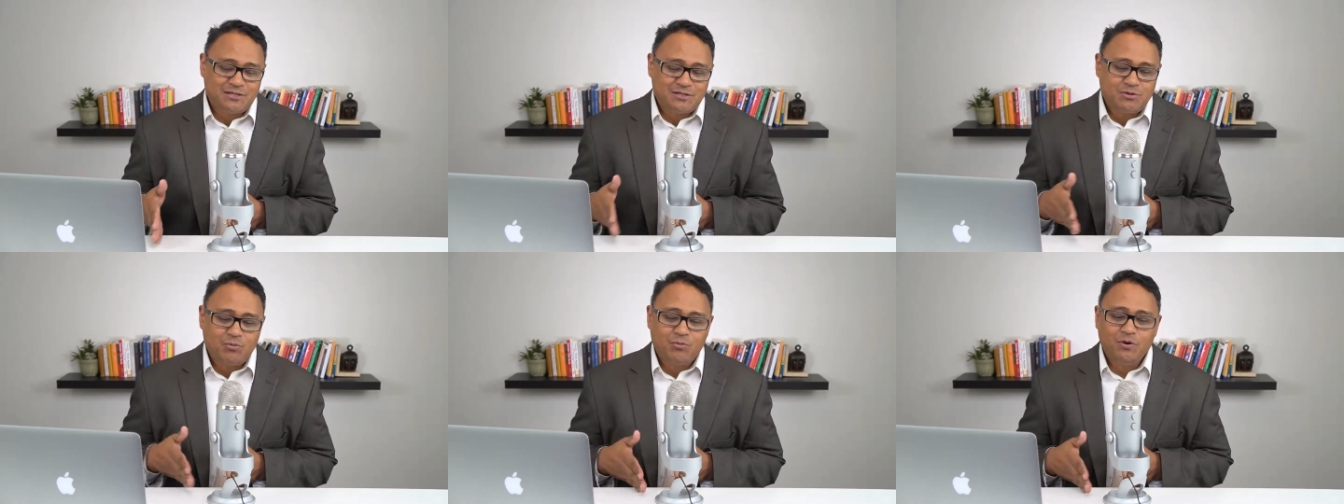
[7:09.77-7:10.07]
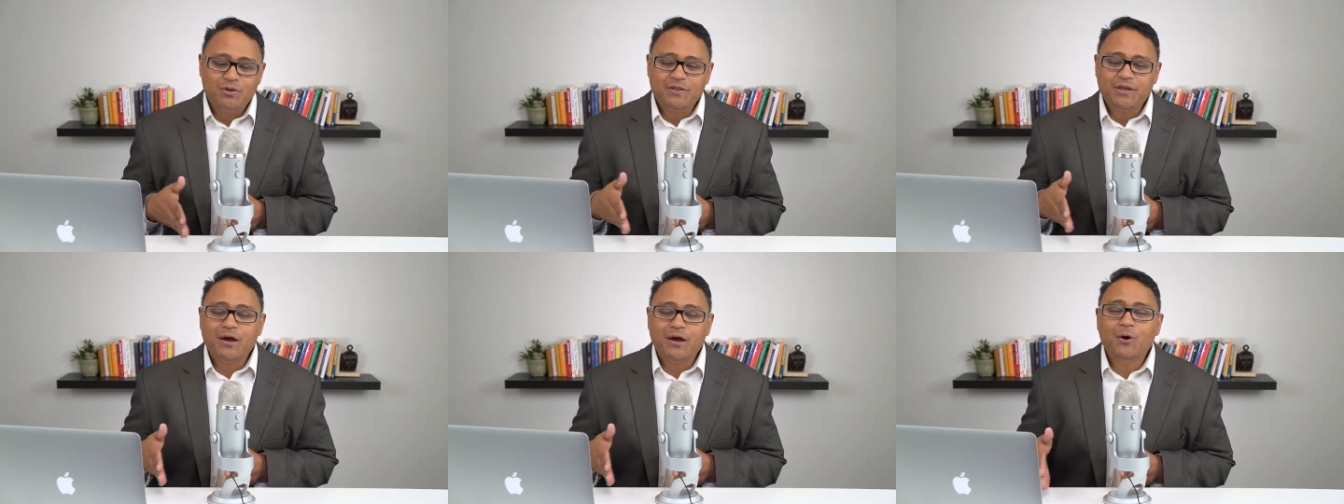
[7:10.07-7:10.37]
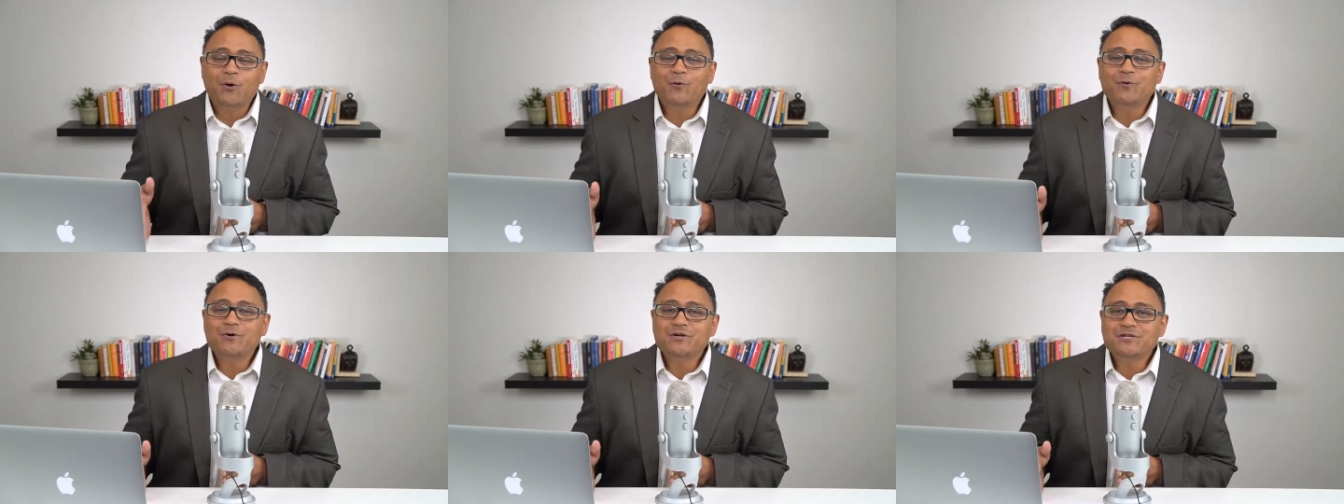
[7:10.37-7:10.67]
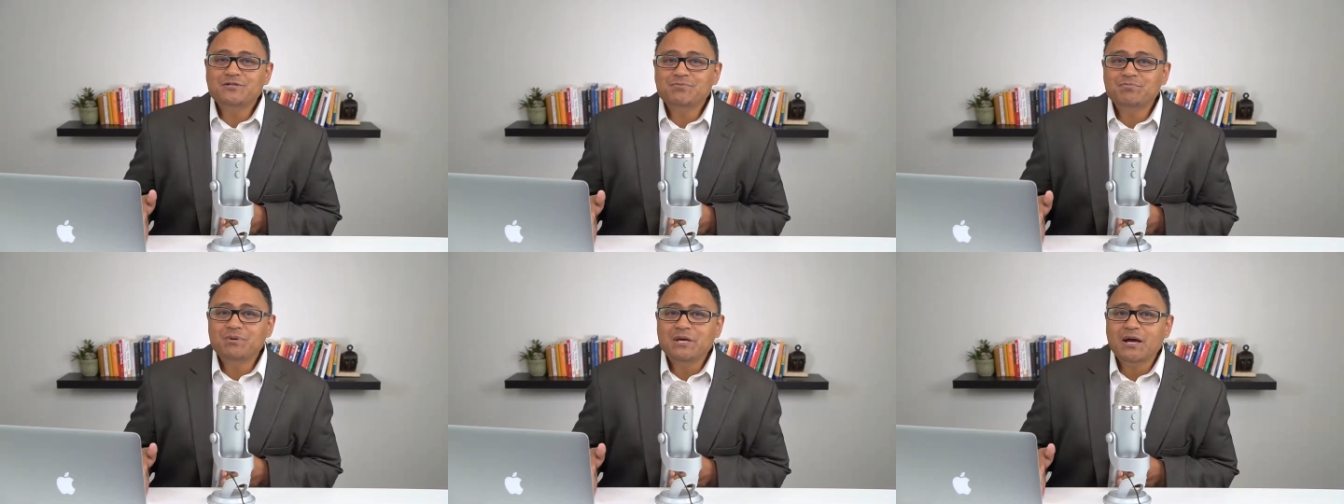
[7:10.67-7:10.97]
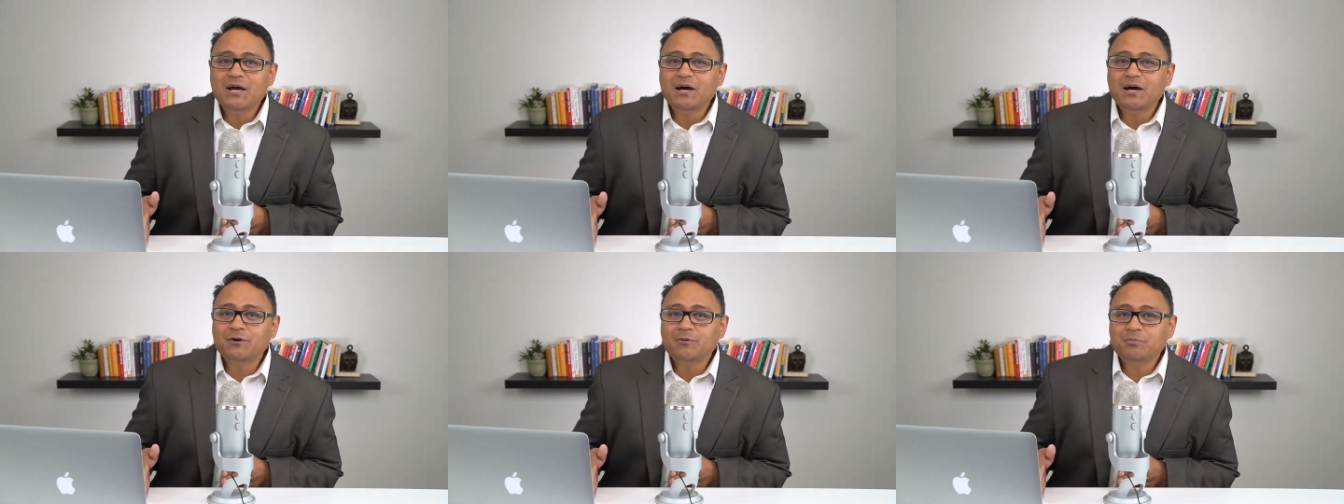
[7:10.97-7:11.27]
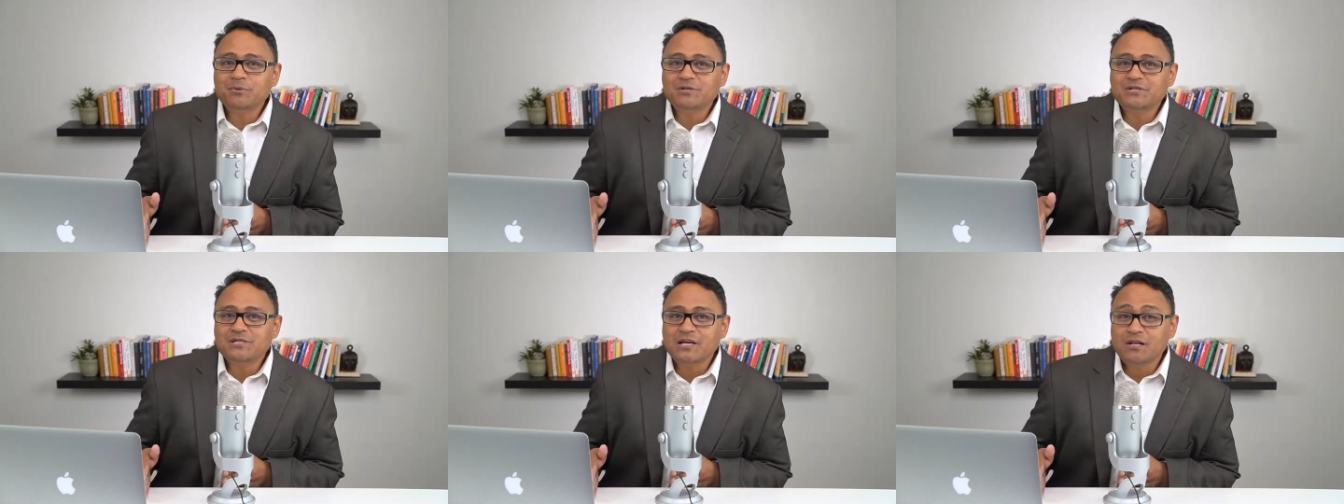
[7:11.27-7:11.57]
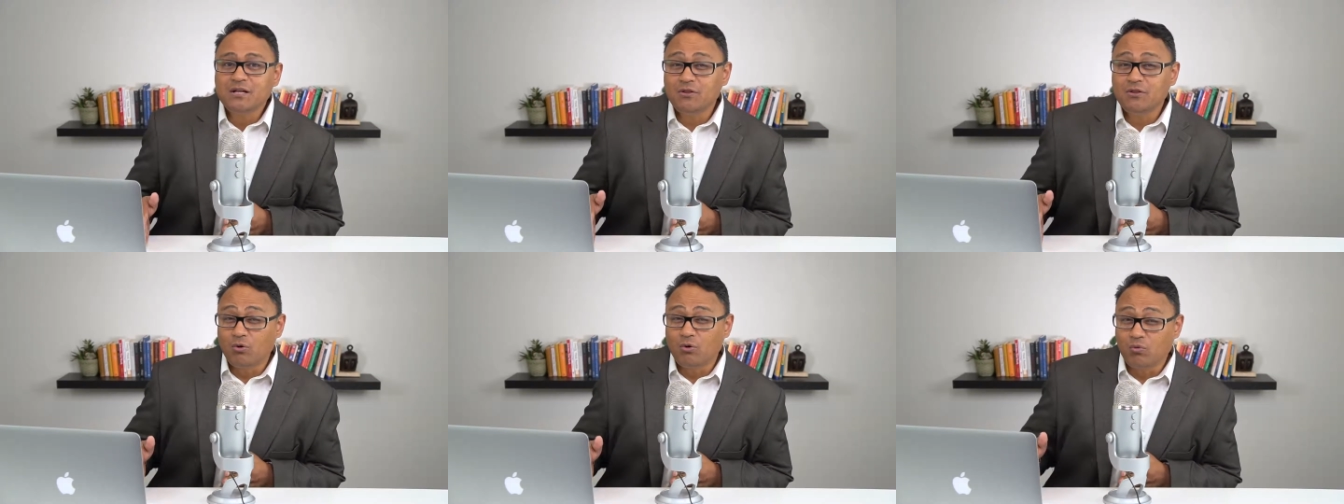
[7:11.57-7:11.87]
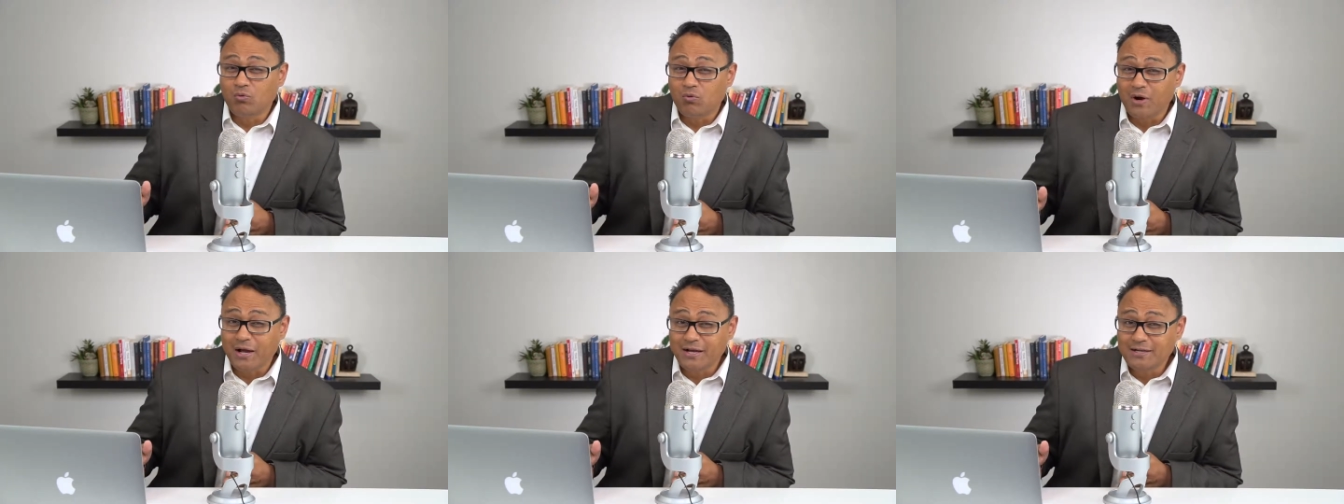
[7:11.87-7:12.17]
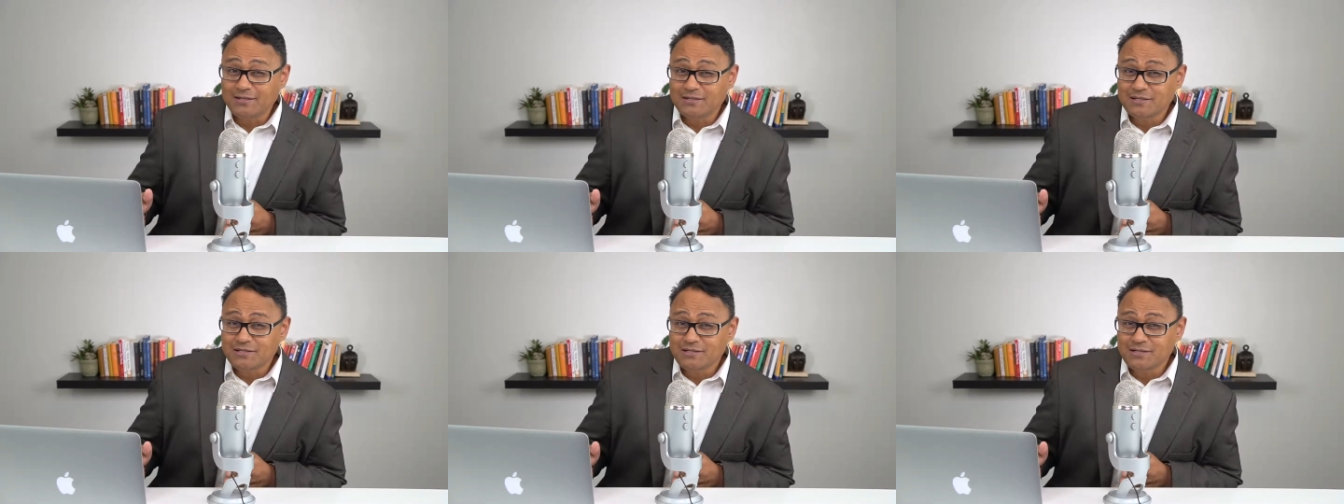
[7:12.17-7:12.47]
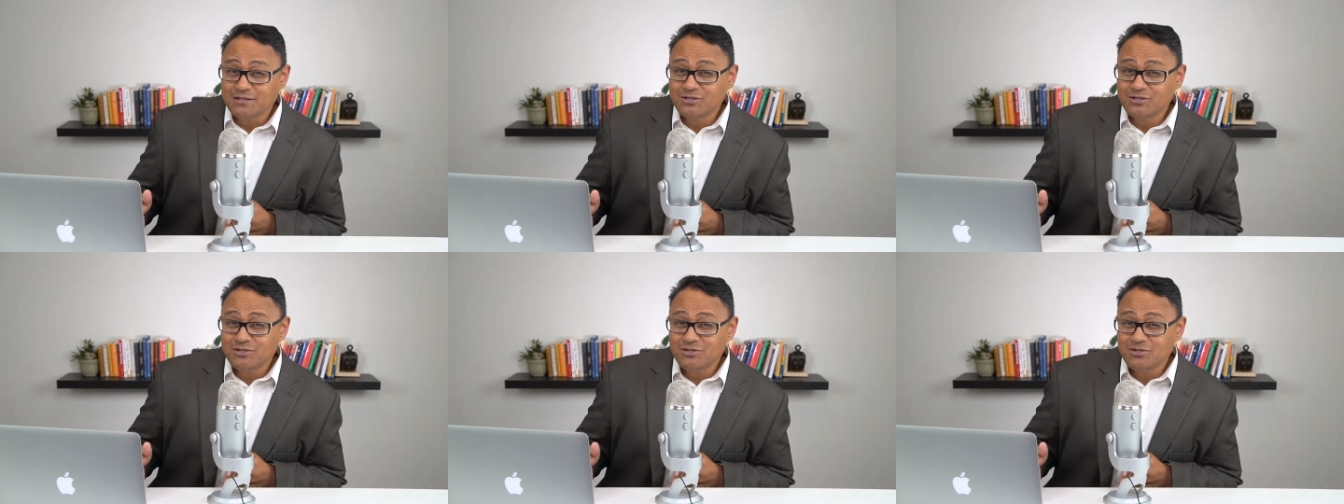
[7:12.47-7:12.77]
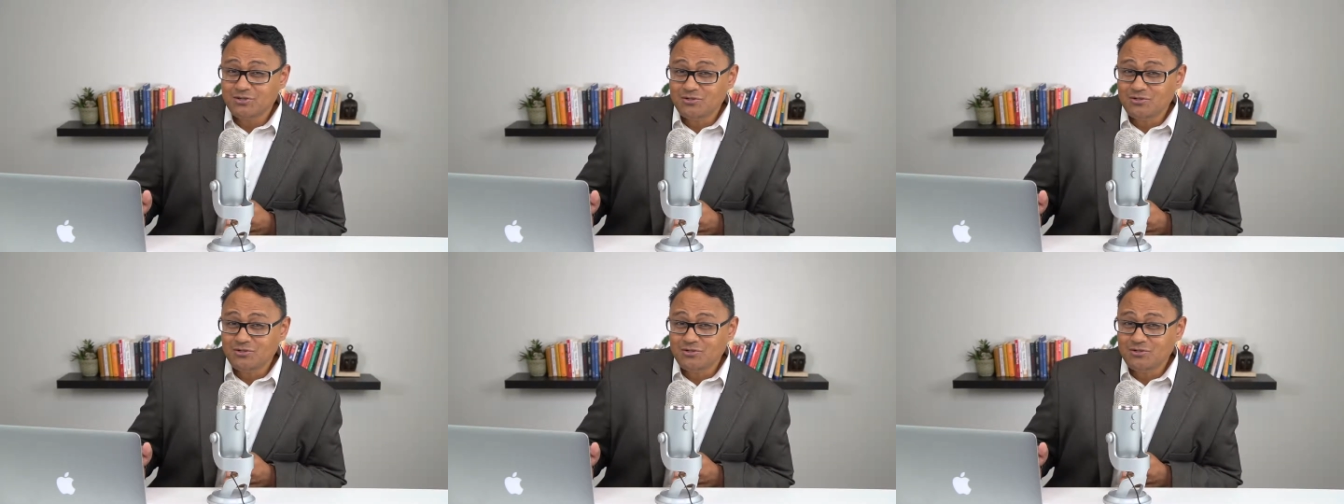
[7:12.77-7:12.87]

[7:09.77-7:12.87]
Will they always be 100% the right decision?